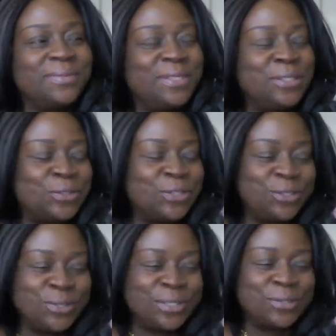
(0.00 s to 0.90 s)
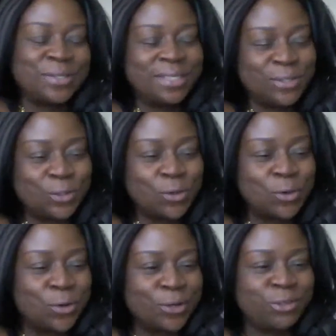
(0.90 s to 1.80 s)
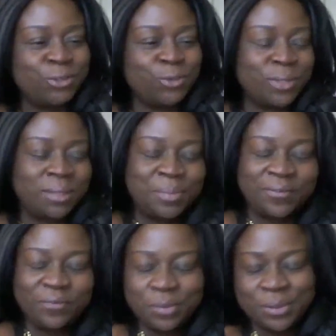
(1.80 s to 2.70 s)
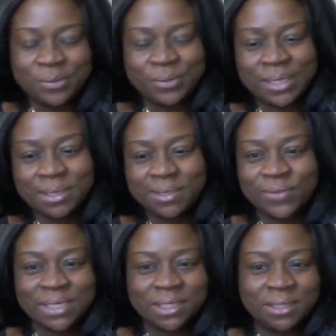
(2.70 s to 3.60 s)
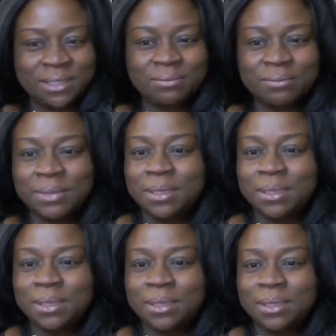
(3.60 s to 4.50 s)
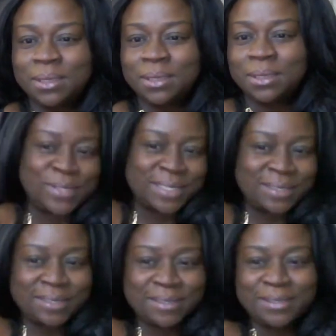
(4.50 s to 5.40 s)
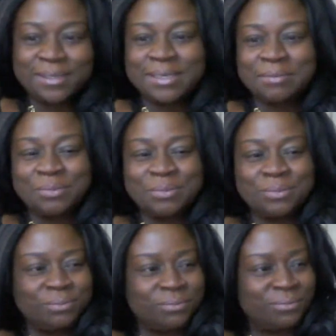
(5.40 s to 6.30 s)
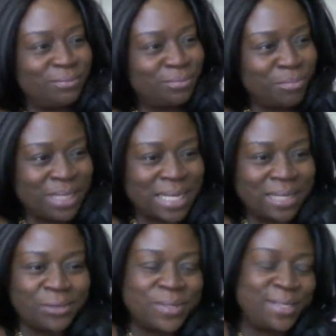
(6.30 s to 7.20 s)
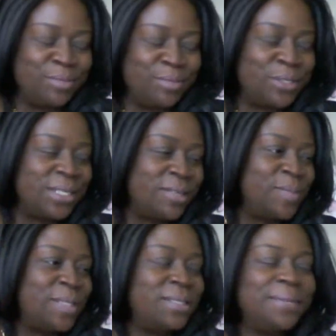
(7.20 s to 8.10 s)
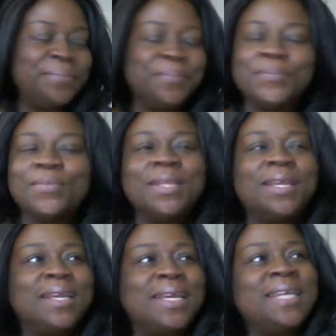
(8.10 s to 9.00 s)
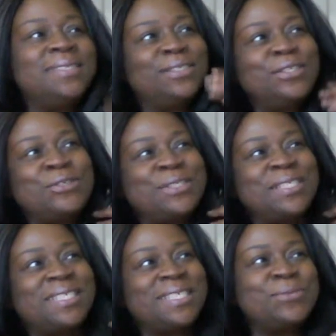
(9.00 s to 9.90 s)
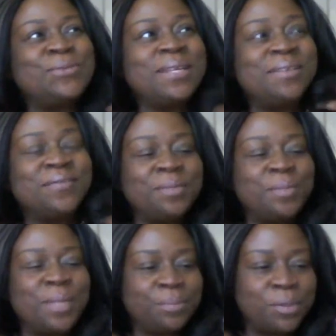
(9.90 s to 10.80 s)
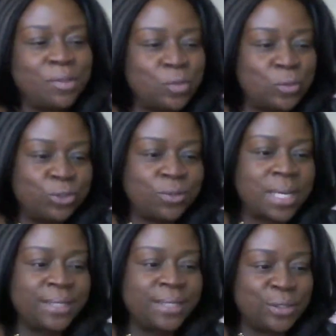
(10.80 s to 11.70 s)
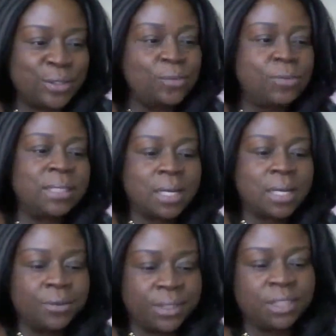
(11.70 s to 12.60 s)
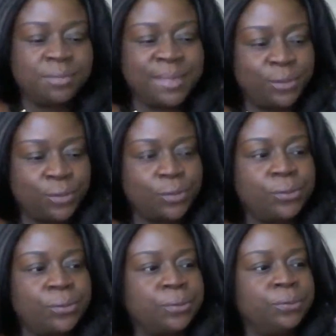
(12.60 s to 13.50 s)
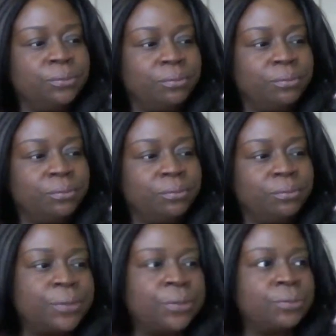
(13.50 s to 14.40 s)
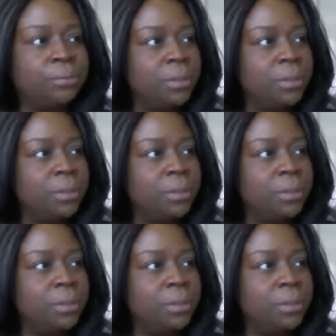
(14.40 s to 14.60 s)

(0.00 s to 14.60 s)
you know, she's doing all these tours with perfumeries, fashion houses, galleries, museums. And you know, she's one of the people who tries to encourage me to, you know,